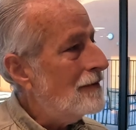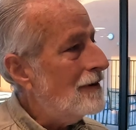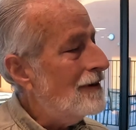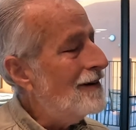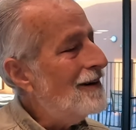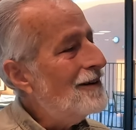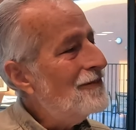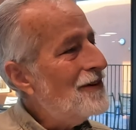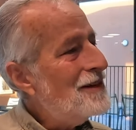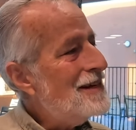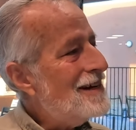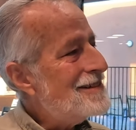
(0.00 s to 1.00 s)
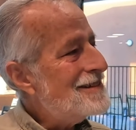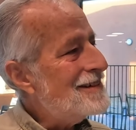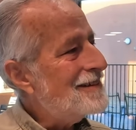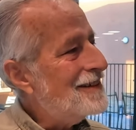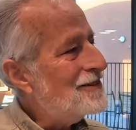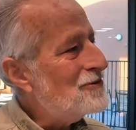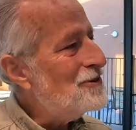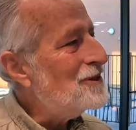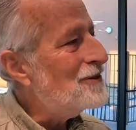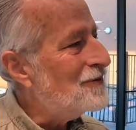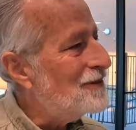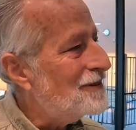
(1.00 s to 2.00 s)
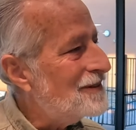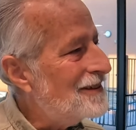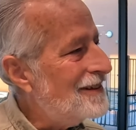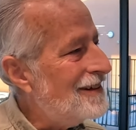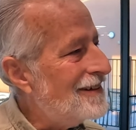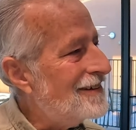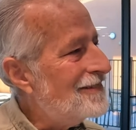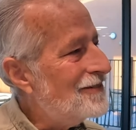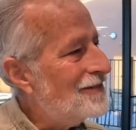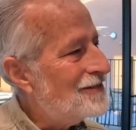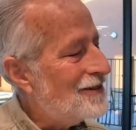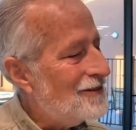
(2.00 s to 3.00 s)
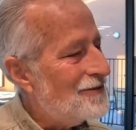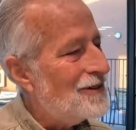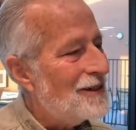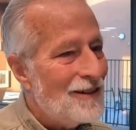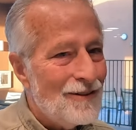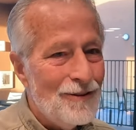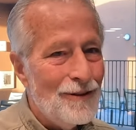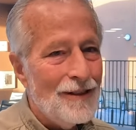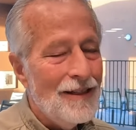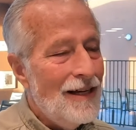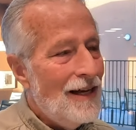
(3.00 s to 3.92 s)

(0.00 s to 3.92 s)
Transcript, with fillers: Oh, fantastic. That's wonderful. Yeah. yeah. So very cool.